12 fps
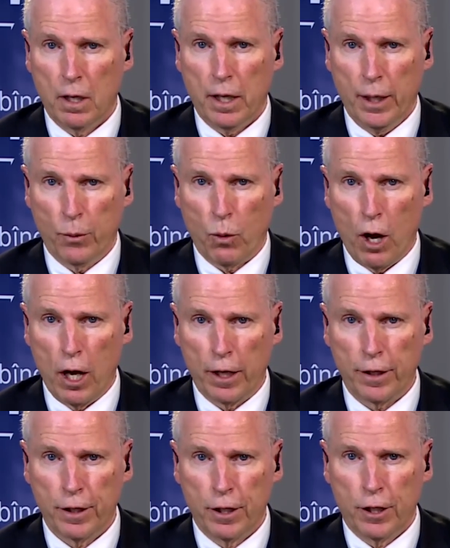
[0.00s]

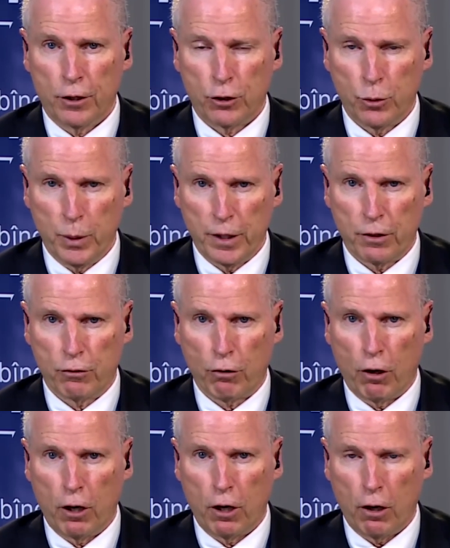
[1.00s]
Iran to
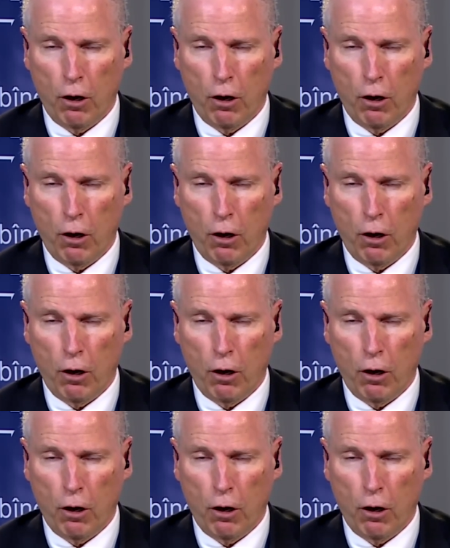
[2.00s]
withdraw